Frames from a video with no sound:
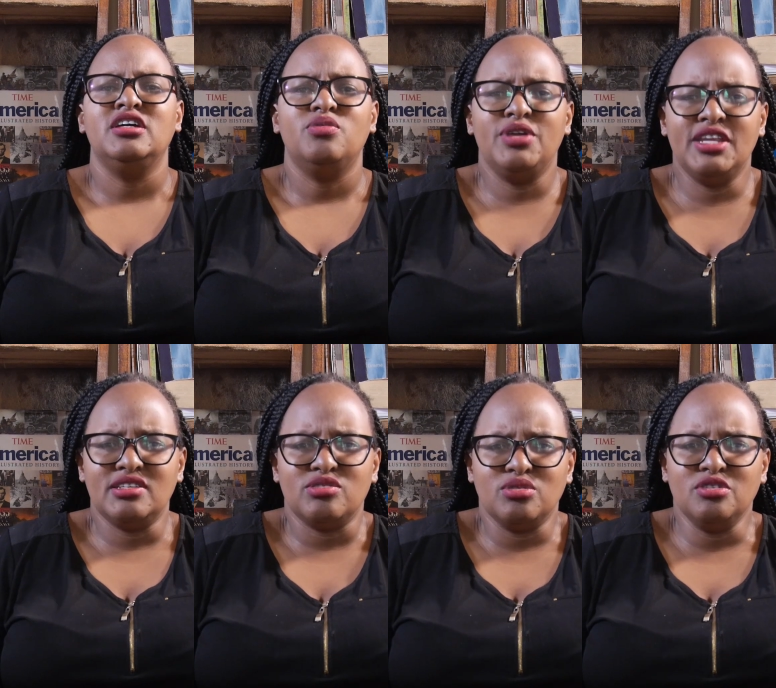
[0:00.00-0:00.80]
We need
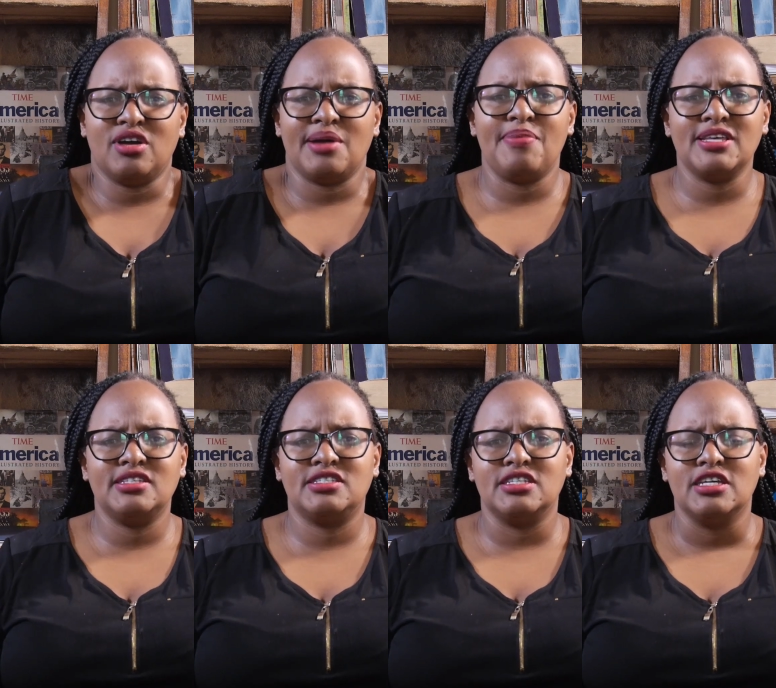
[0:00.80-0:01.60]
to know your
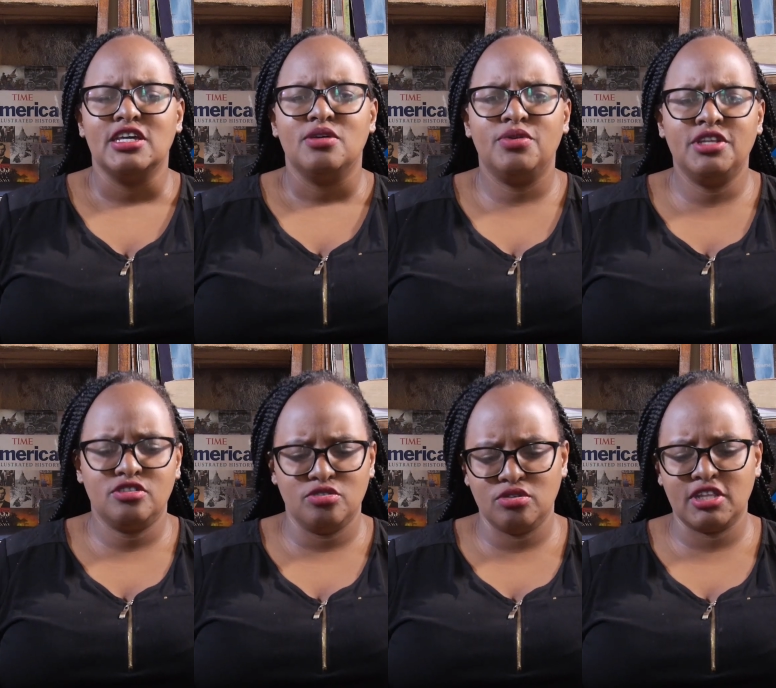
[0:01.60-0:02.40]
capacity. We need
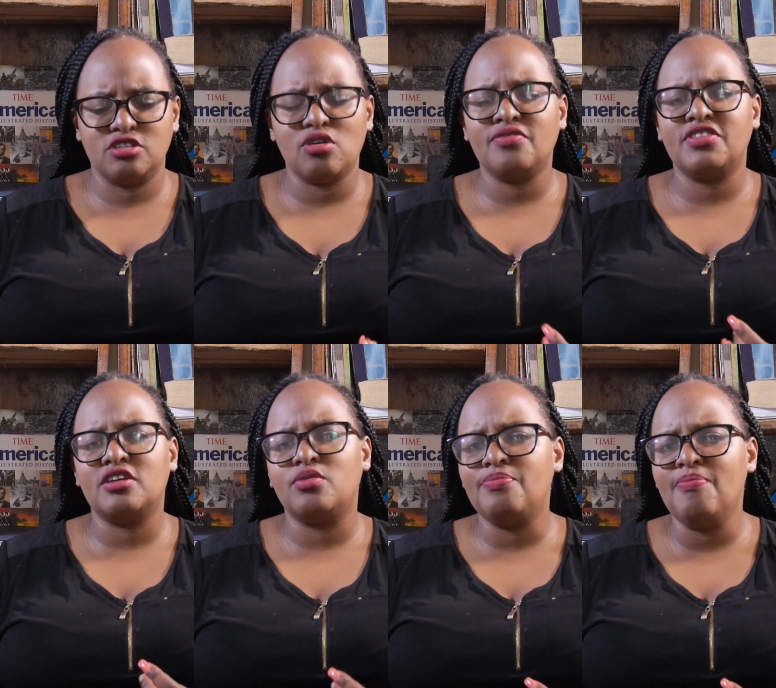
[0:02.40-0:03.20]
to know that you have the
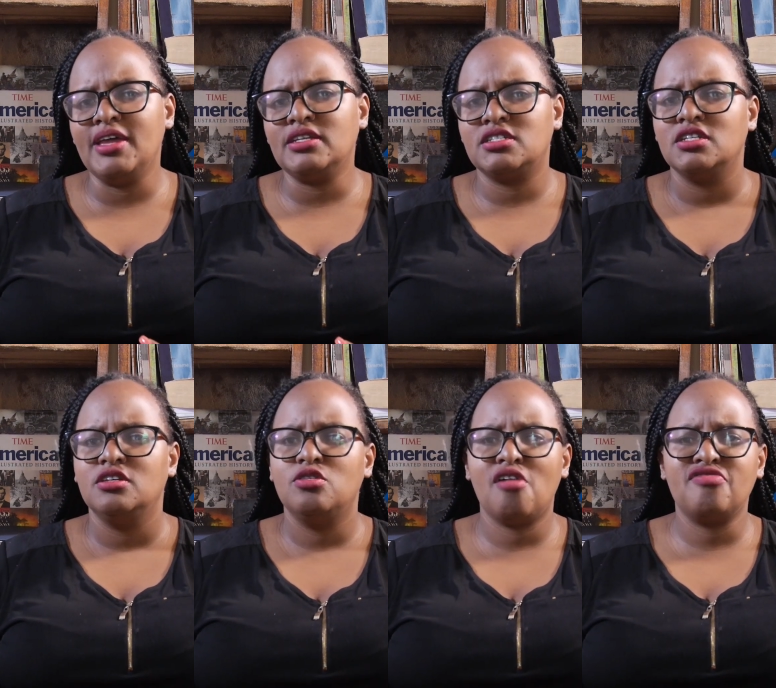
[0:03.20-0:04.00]
equipment,
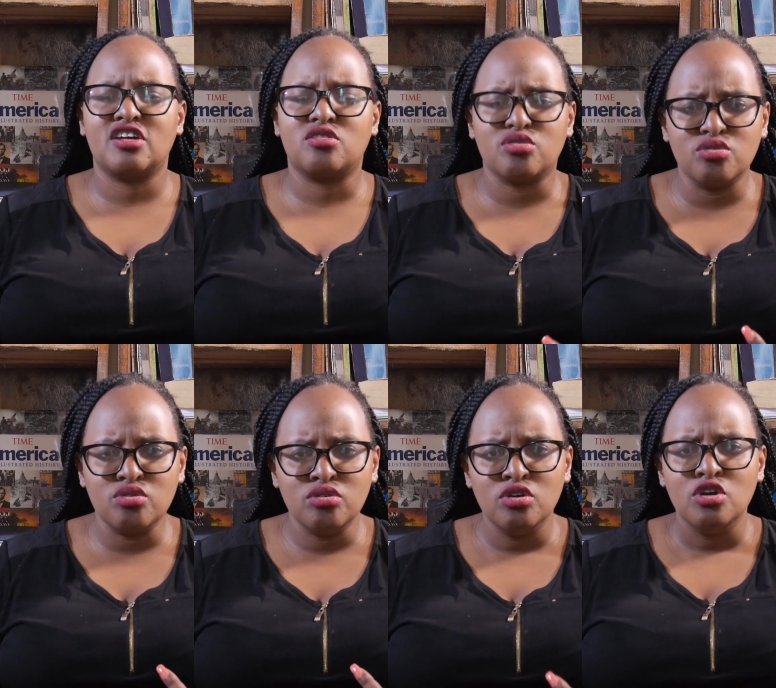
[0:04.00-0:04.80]
you have the
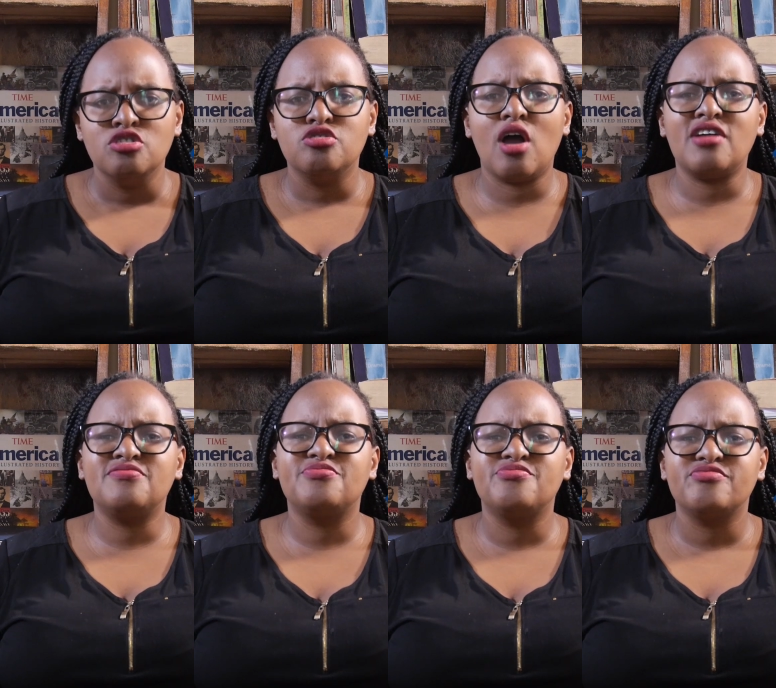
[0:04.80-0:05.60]
crew, you have
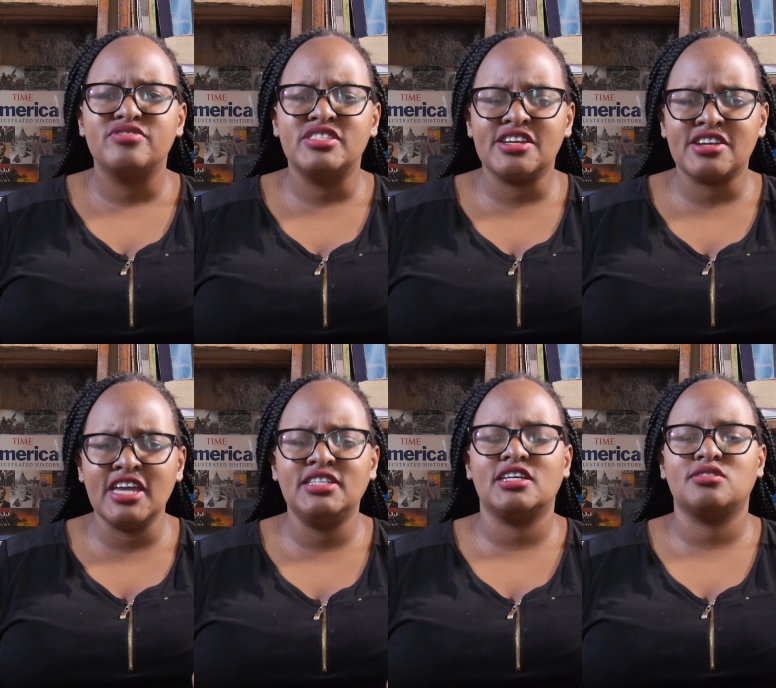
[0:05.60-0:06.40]
the
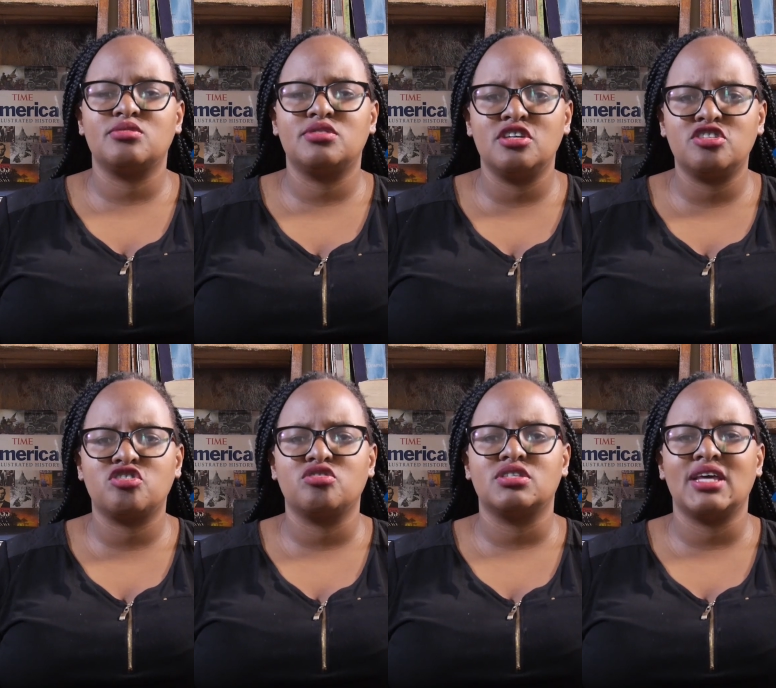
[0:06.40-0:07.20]
right
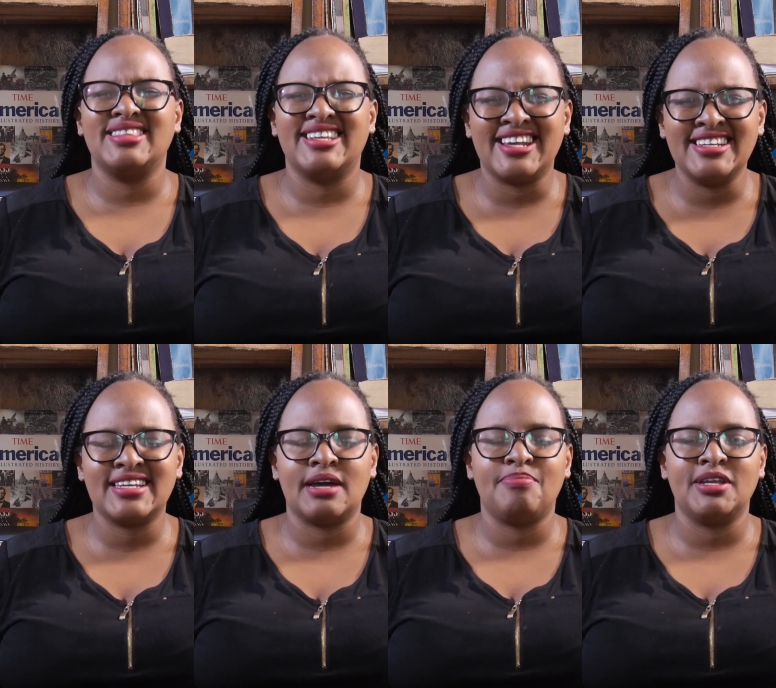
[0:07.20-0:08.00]
associations and the right
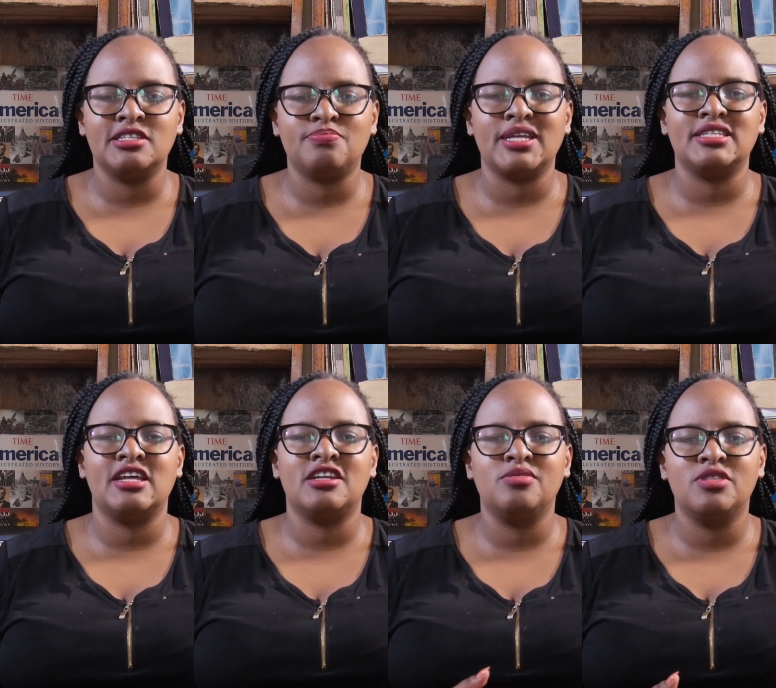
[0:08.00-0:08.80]
companies
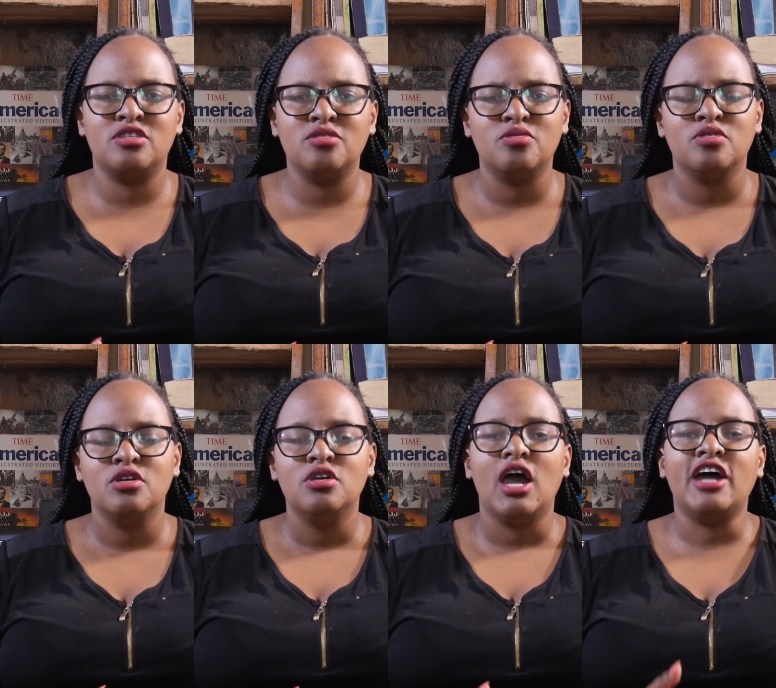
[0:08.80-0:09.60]
partnering with you,
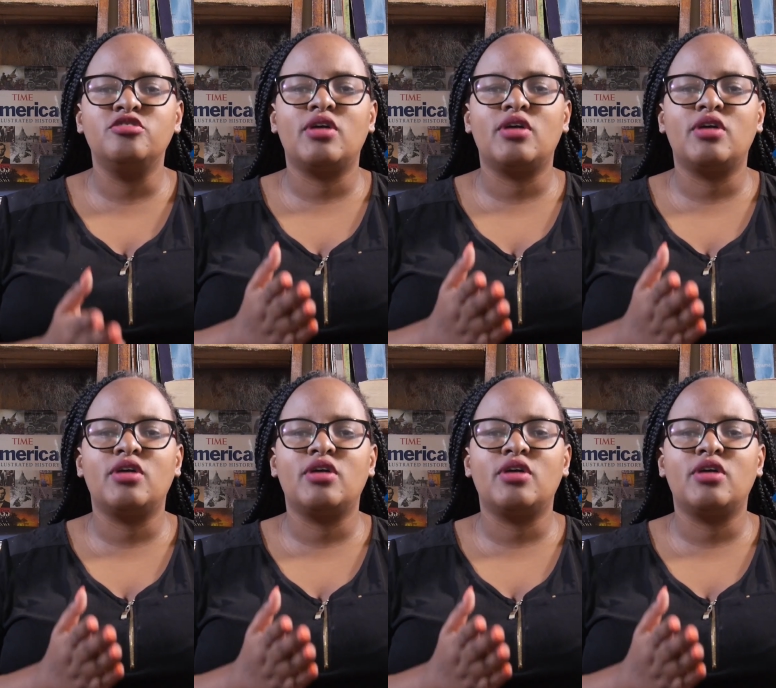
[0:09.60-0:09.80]
and you